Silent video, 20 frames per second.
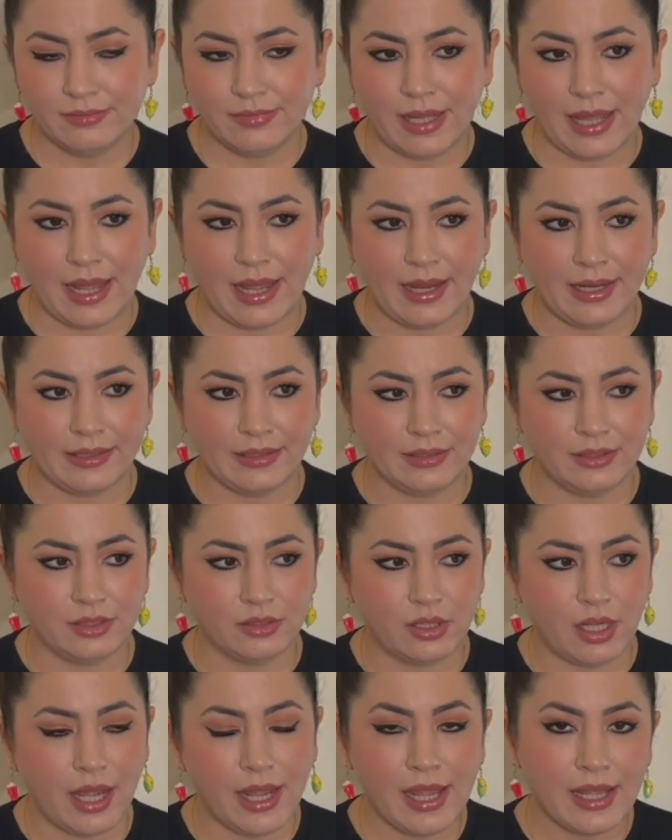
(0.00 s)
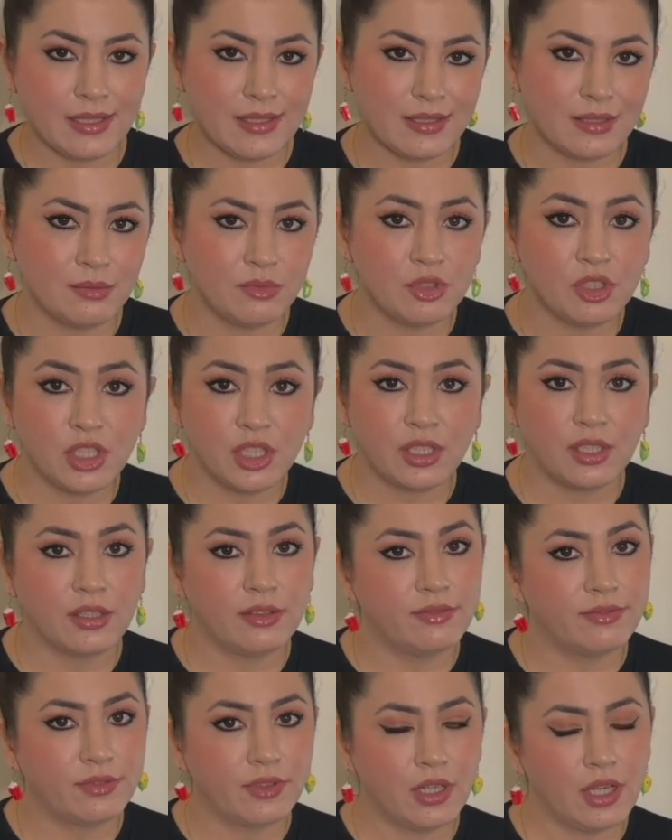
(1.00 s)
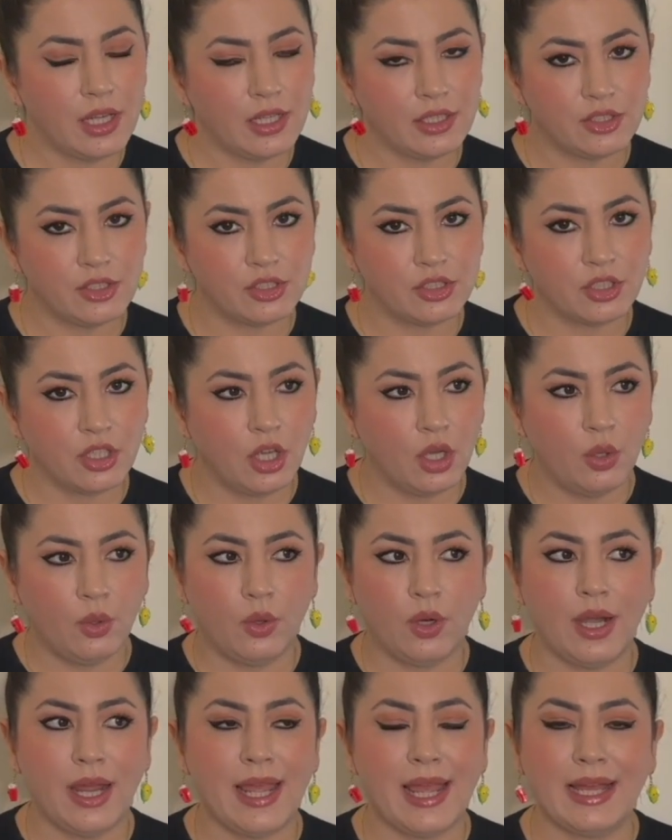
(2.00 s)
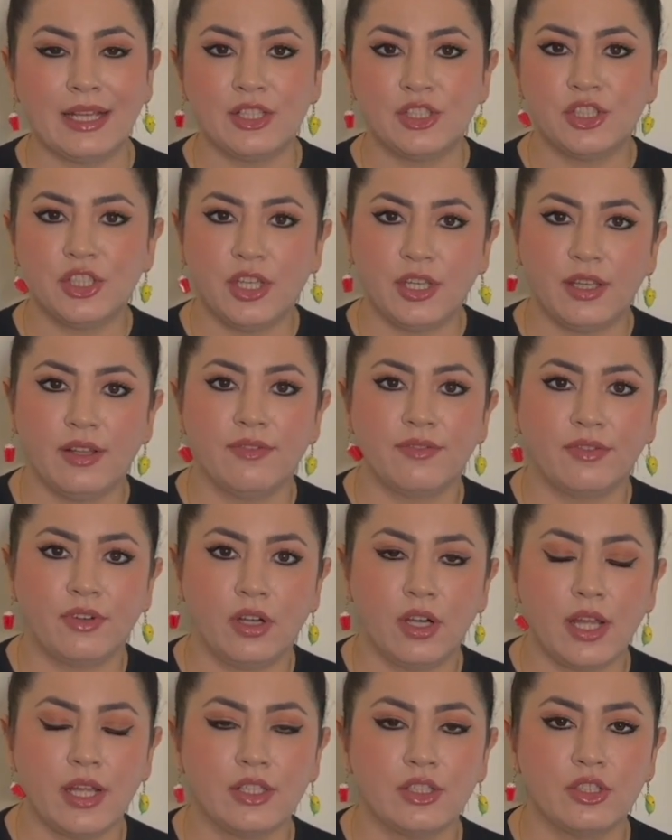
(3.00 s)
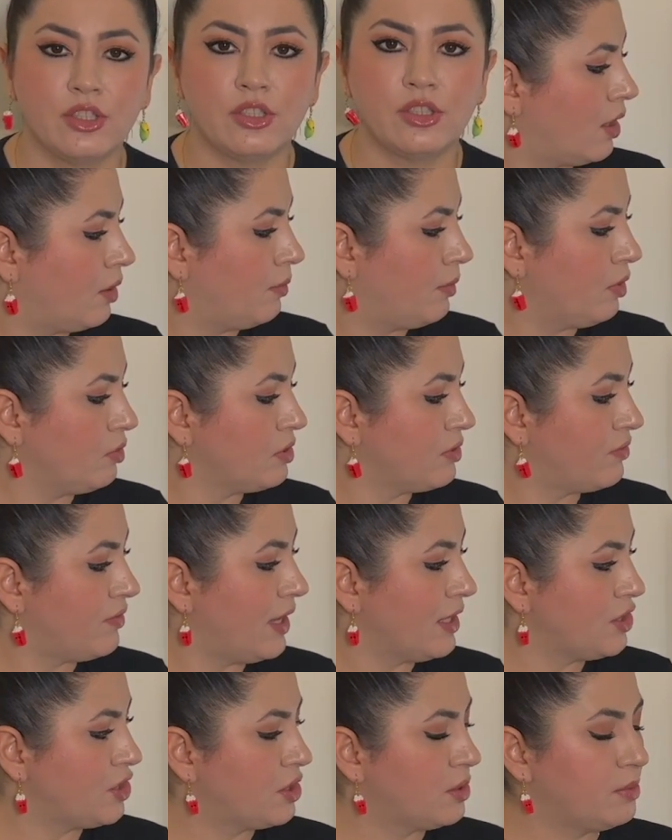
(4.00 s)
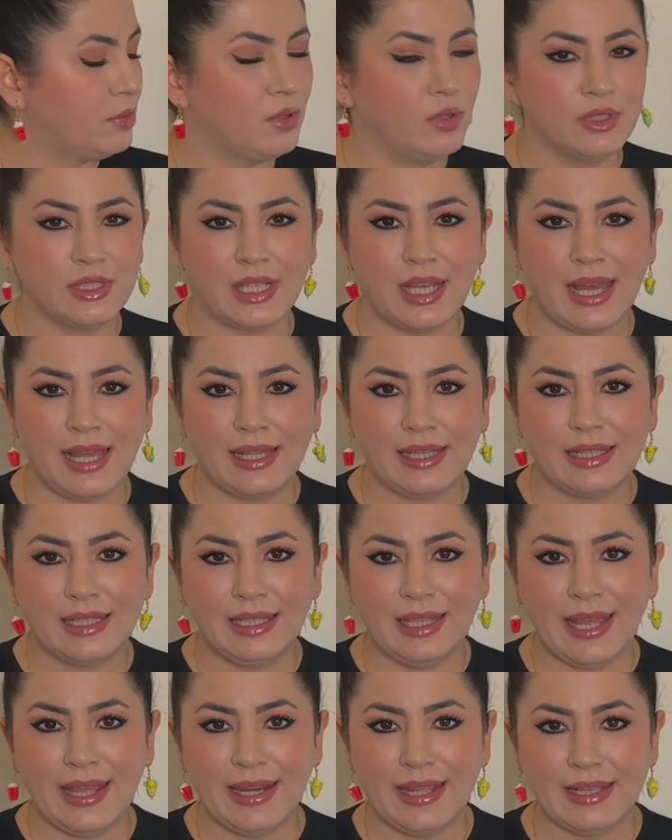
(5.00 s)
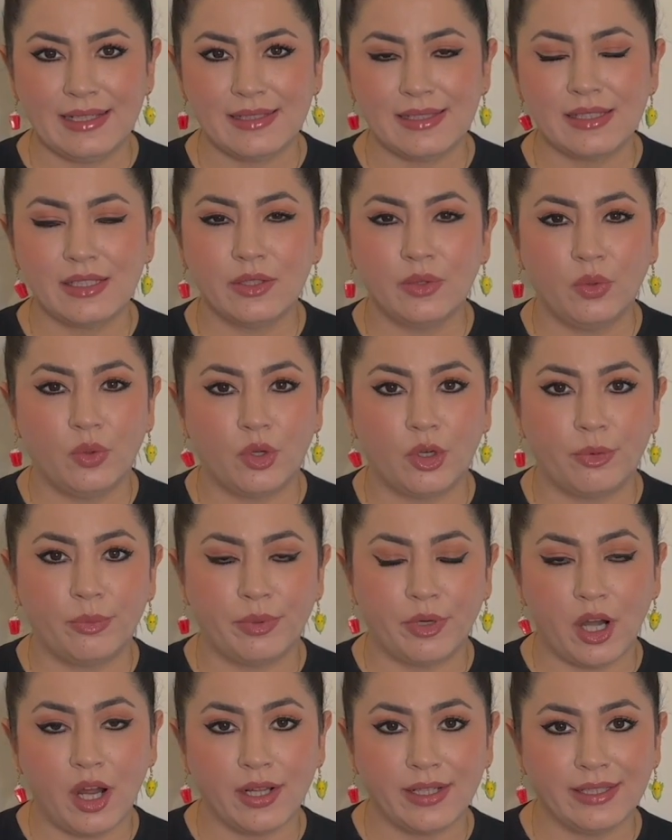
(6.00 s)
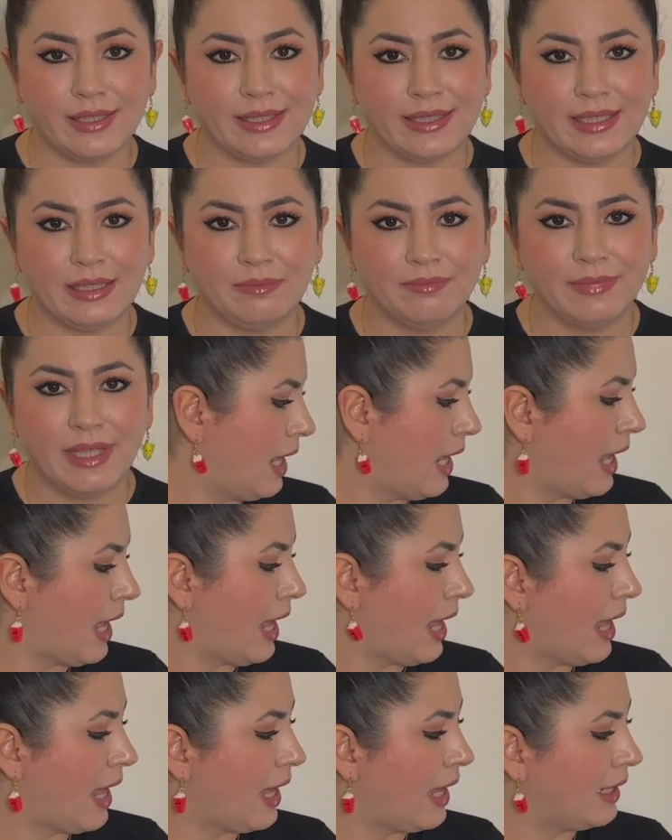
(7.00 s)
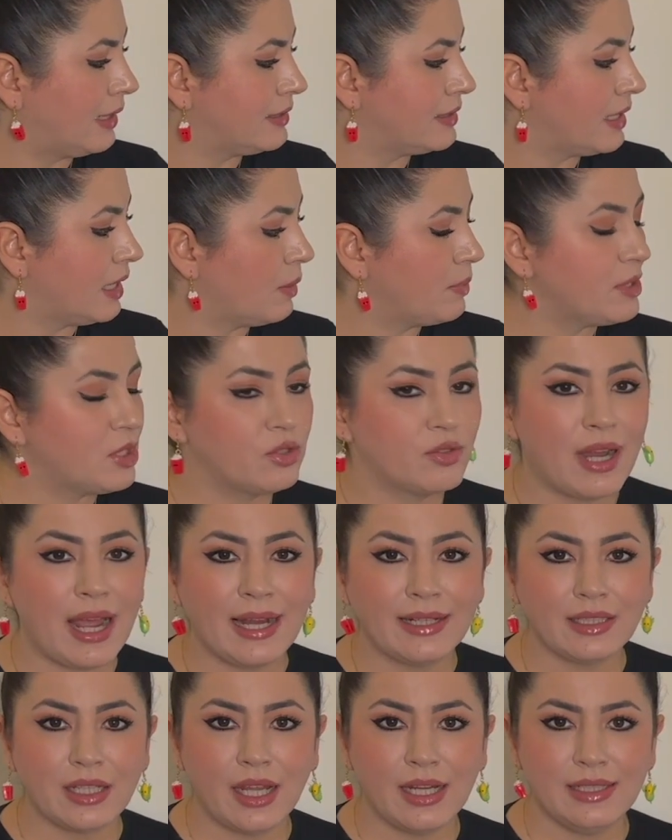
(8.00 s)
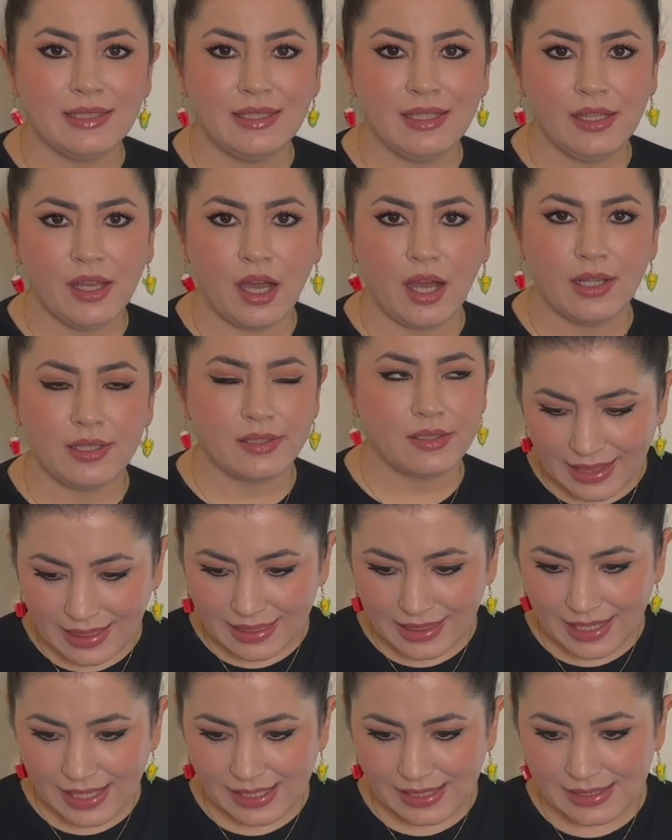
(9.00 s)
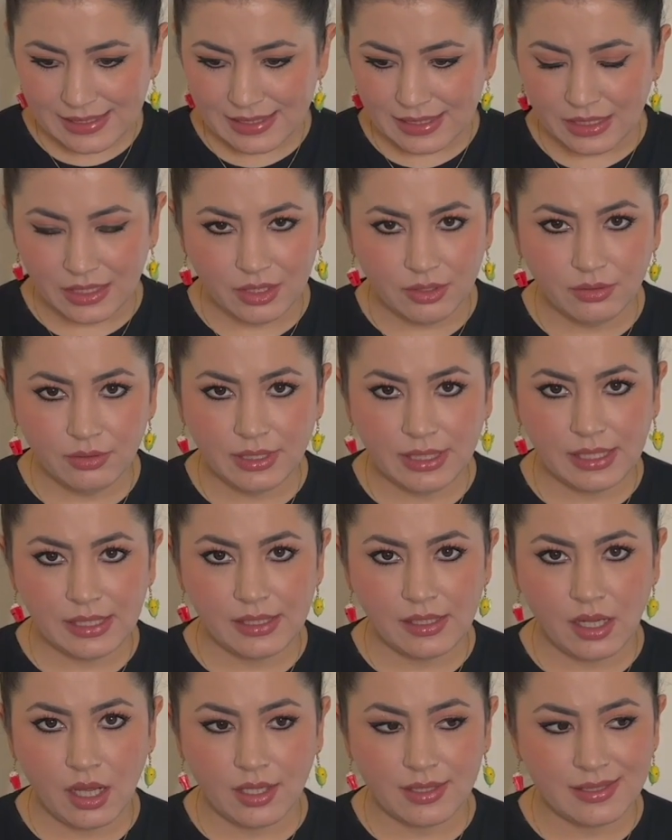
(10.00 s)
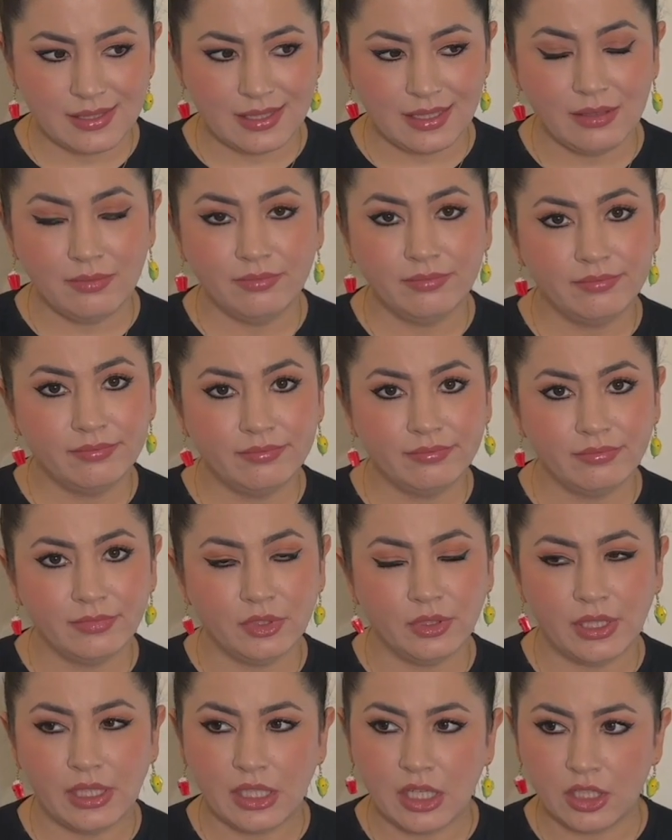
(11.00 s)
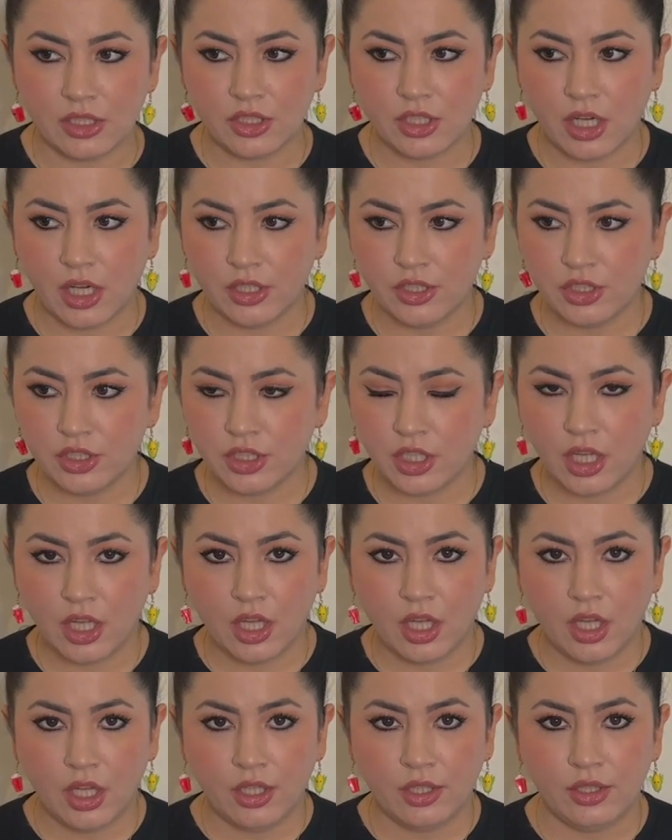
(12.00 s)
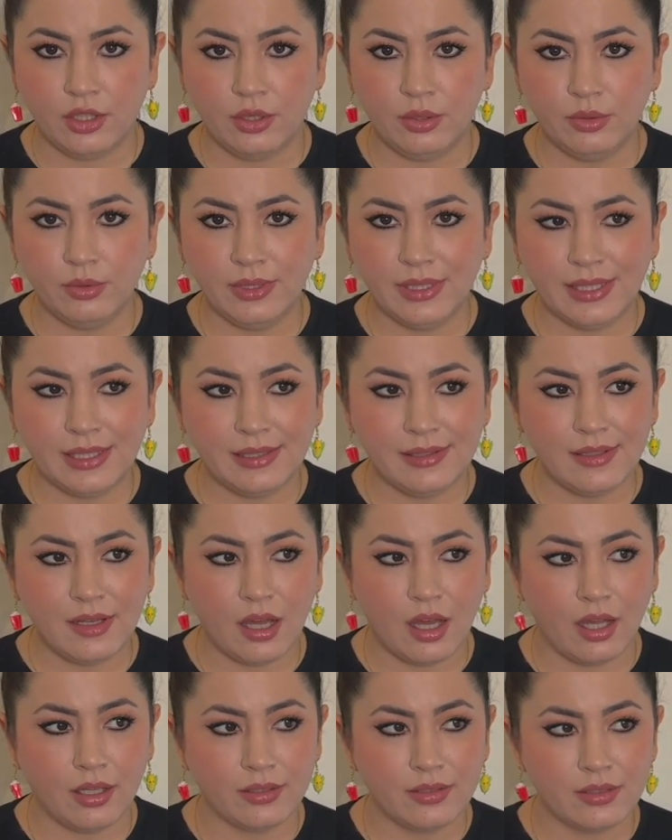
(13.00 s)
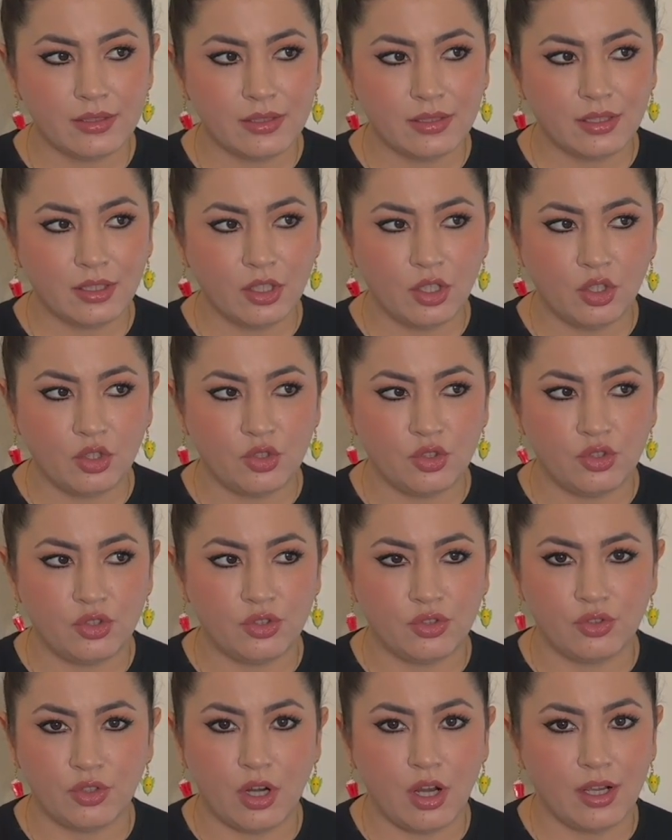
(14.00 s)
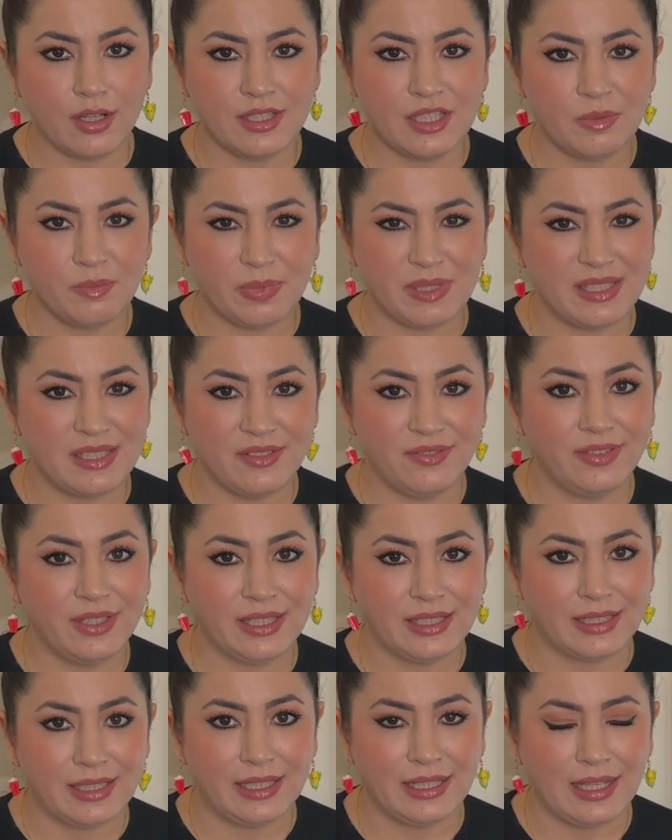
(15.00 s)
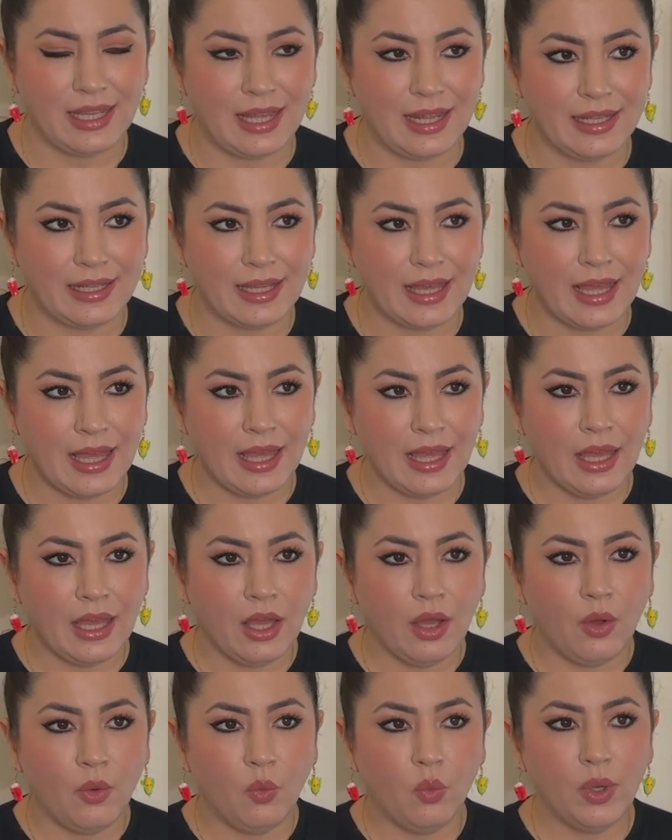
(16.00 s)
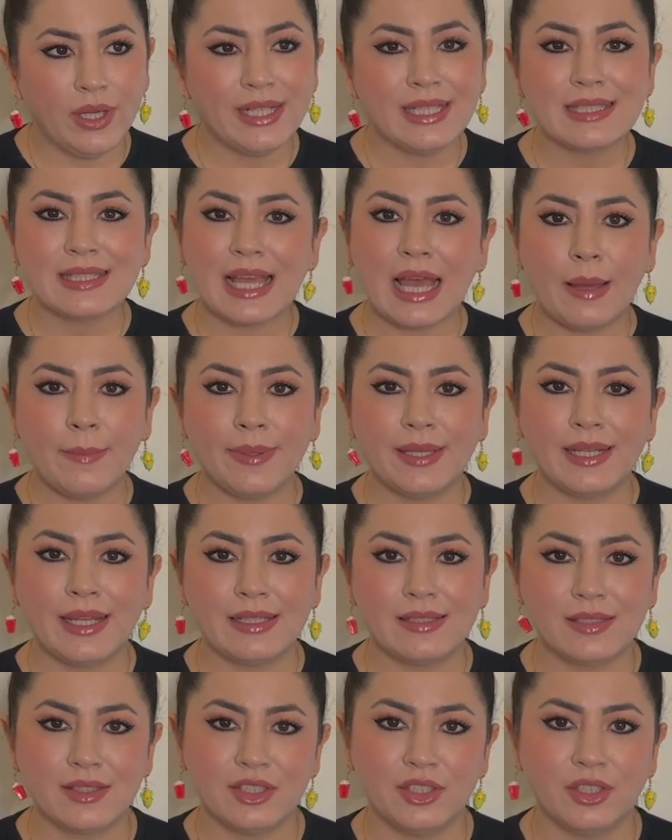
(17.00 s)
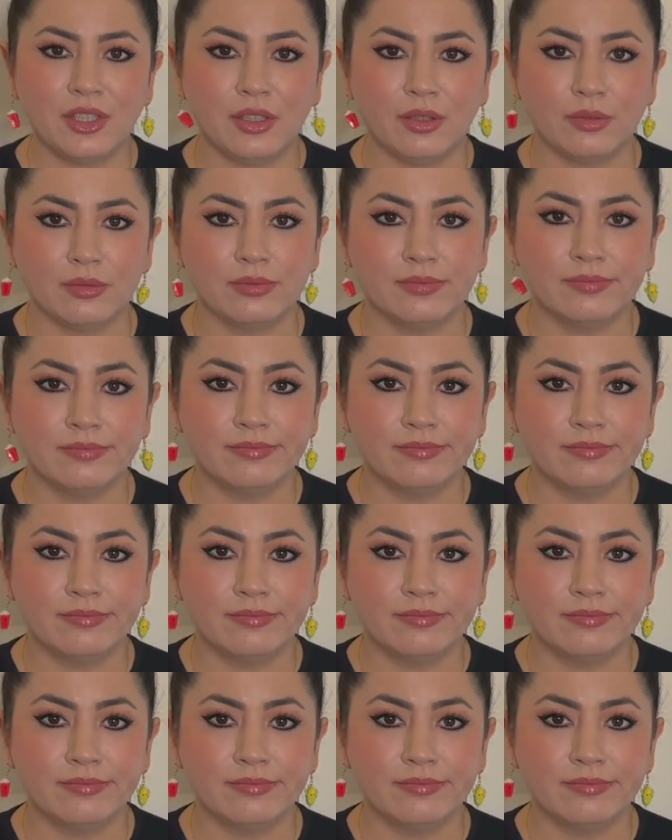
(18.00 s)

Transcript: And I had some chicken for lunch, or I had chicken for lunch. Most vegetables like lettuce or broccoli and abstract ideas, things you cannot see, you cannot touch, you cannot draw specifically, like what is happiness to you?